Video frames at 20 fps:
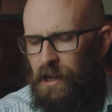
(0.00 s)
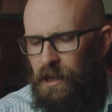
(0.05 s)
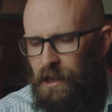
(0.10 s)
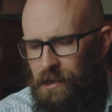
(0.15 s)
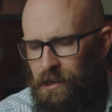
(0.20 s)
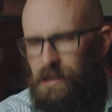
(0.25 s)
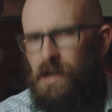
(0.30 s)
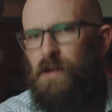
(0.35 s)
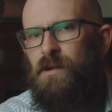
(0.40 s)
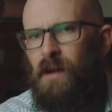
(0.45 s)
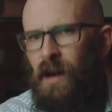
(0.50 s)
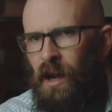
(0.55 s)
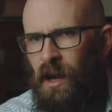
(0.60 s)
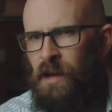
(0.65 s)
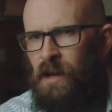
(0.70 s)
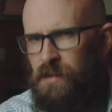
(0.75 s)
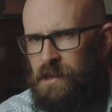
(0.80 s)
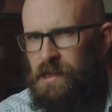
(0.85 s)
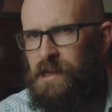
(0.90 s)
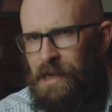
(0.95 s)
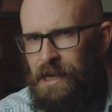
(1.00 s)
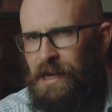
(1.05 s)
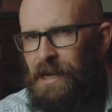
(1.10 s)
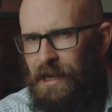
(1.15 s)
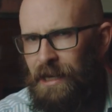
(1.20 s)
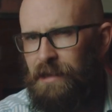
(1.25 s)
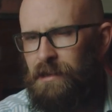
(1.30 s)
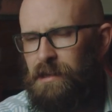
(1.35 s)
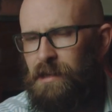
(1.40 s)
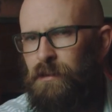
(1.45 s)
and so closely
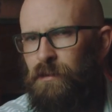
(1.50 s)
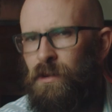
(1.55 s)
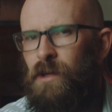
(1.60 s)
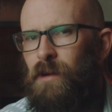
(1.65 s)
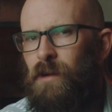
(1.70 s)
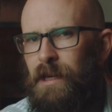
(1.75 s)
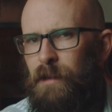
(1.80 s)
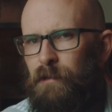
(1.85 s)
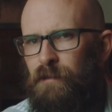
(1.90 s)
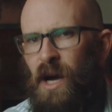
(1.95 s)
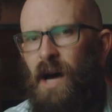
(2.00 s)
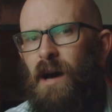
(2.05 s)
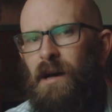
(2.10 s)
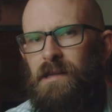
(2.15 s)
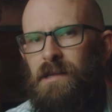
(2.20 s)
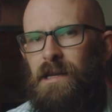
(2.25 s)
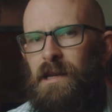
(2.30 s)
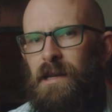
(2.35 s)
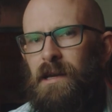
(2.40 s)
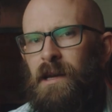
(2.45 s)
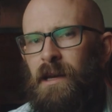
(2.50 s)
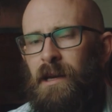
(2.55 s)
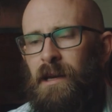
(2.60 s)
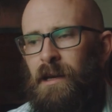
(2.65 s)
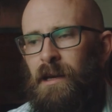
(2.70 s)
linked to the ruling party